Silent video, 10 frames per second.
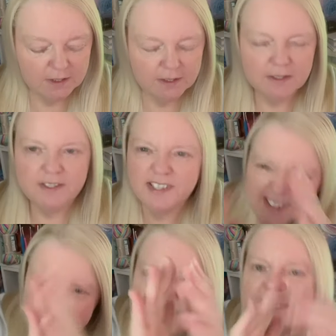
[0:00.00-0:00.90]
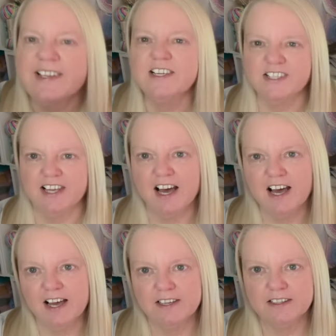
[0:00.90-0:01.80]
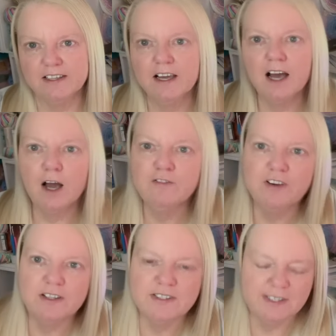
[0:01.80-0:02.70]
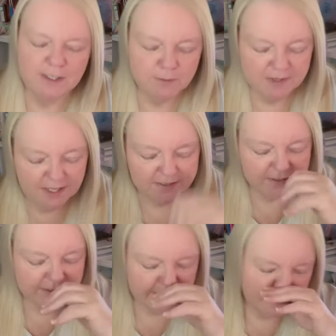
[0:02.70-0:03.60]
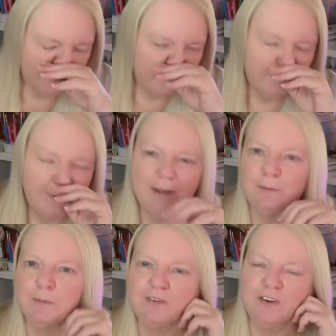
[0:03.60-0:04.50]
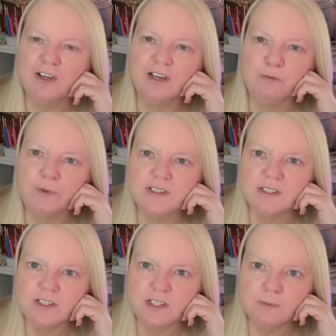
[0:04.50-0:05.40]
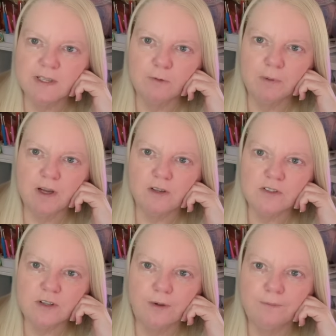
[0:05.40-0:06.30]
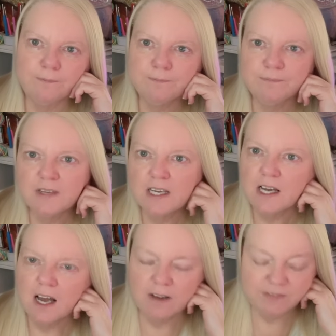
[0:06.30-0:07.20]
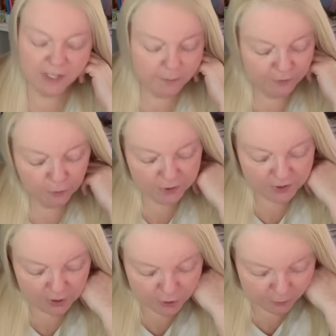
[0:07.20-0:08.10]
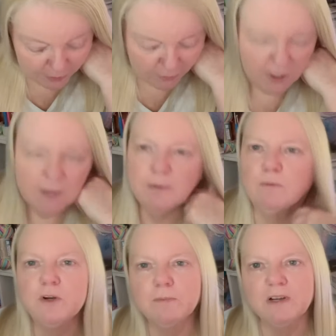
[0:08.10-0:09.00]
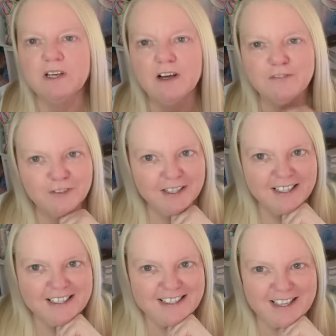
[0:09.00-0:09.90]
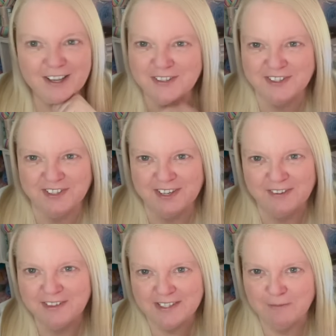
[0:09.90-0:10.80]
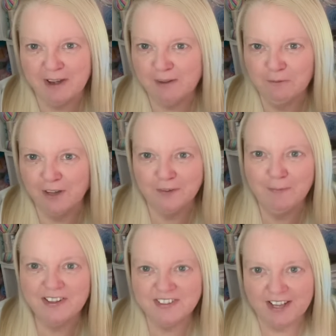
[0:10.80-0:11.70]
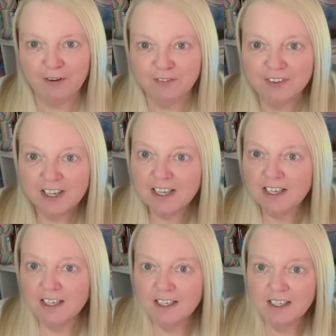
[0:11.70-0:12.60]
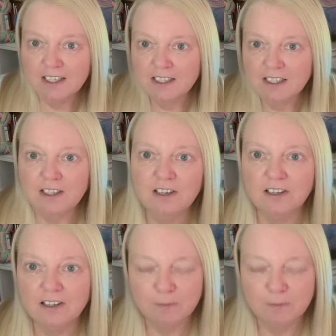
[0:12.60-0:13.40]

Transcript: Stitch that. Hopefully I can stitch them together, and, and it will be fine. Otherwise it'll just be a little part two. I've done it before, so it should be all right. But what a palaver it is. I seriously make work for myself.